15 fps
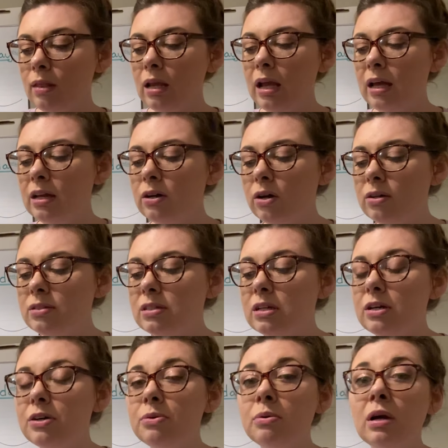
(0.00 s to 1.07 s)
And
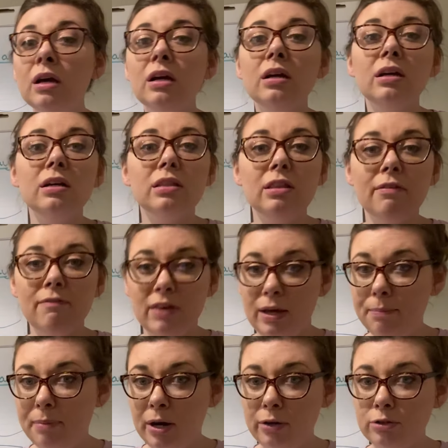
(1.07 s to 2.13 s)
also the
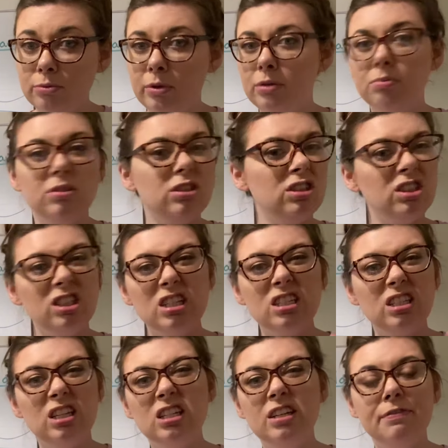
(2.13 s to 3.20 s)
vampire squid, which is
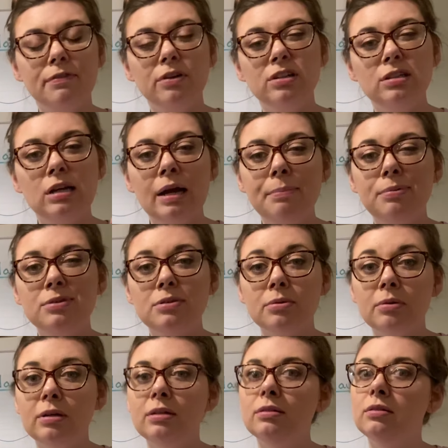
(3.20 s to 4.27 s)
just a different type of
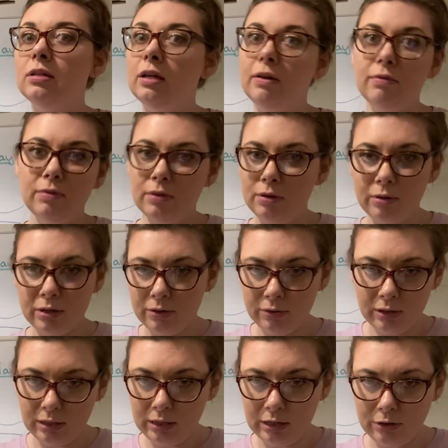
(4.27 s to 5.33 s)
squid, even though I don't
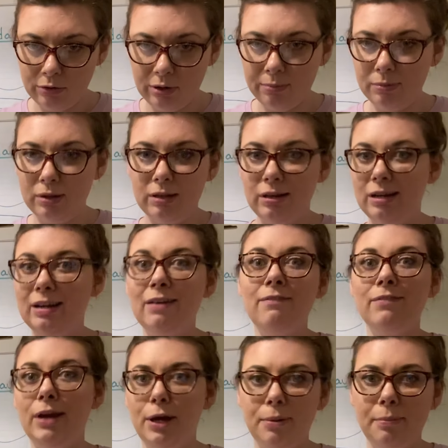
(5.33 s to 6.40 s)
think they drink blood like a
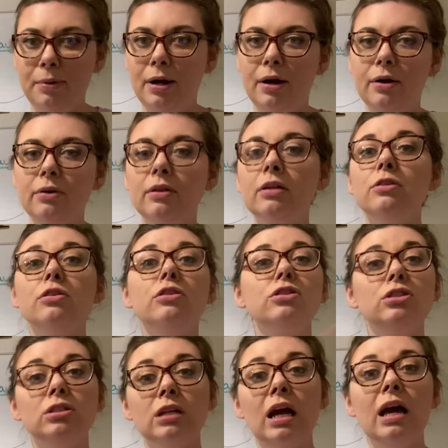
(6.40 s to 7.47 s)
vampire. They're
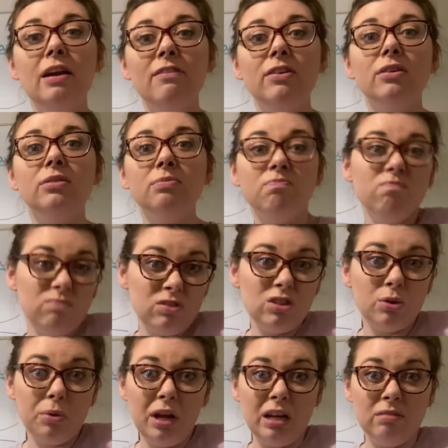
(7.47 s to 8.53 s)
just kind of a
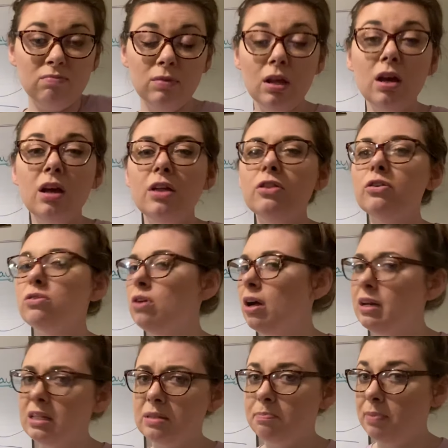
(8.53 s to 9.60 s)
squid. They're not
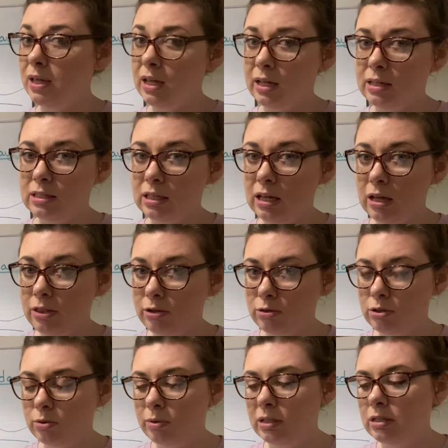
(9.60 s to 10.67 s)
as big as the other
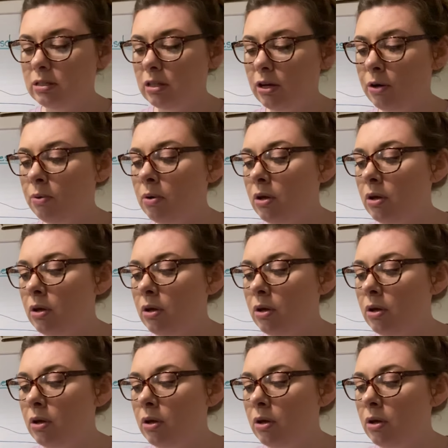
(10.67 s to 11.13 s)
squids though.